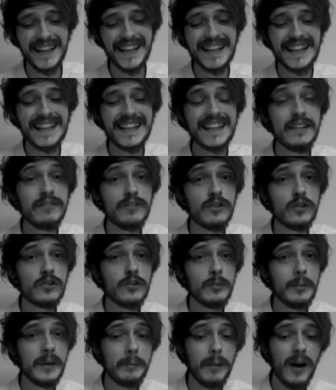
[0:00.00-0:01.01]
and gleeful
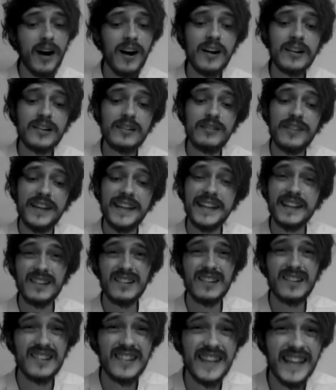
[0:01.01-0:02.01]
to be part of the
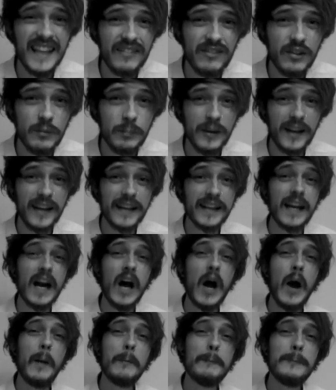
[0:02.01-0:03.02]
conceivably,
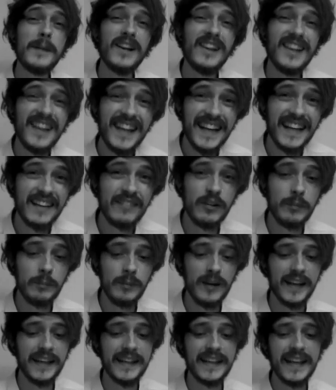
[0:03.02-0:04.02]

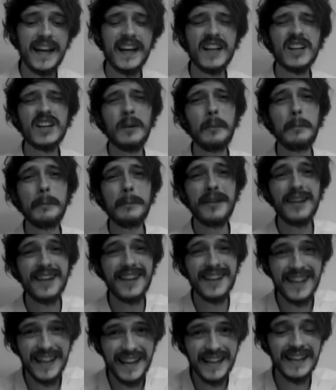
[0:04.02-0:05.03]
believably,
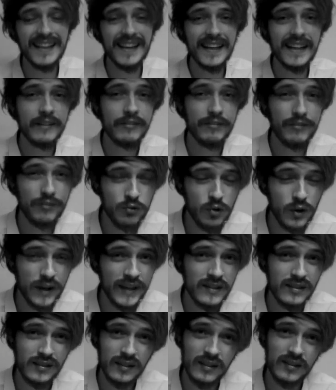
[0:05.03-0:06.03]
completely
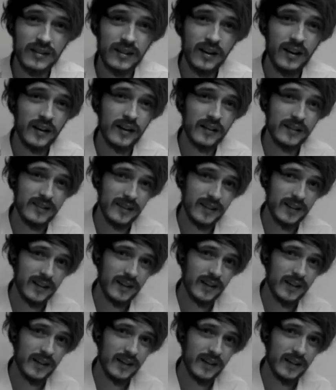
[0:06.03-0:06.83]
free society.